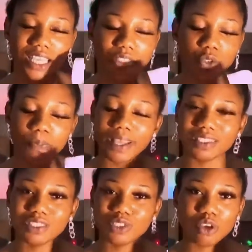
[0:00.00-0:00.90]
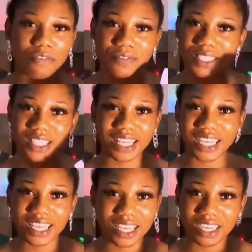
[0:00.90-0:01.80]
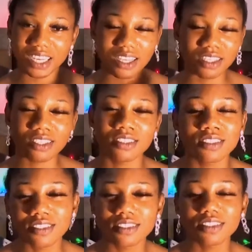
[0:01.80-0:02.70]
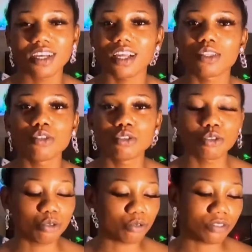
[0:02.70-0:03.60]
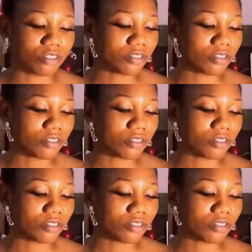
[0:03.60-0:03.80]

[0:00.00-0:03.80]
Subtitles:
They are super soft, like I don't know.